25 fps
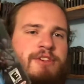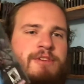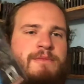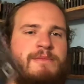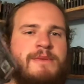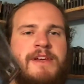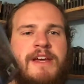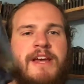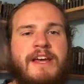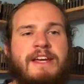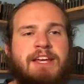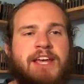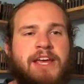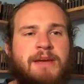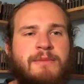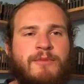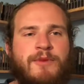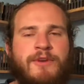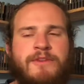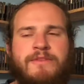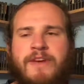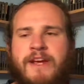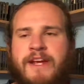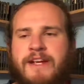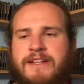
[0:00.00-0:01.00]
GBA, Game
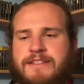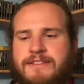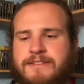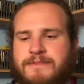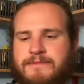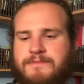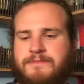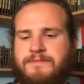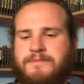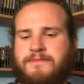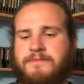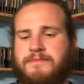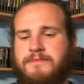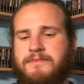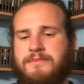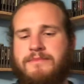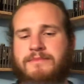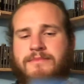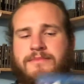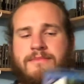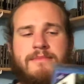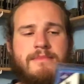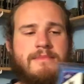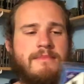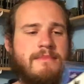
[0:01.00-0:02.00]
Boy Advance.
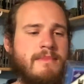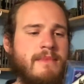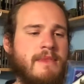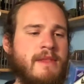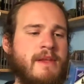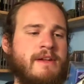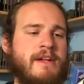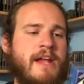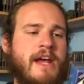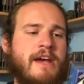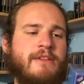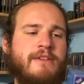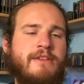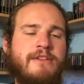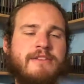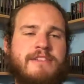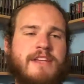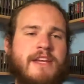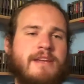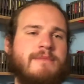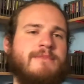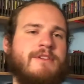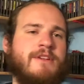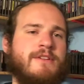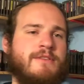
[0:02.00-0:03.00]
Now this
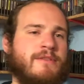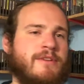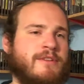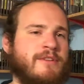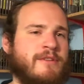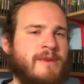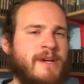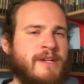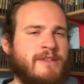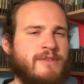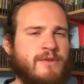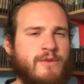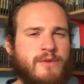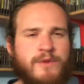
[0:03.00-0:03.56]
game's going to run you about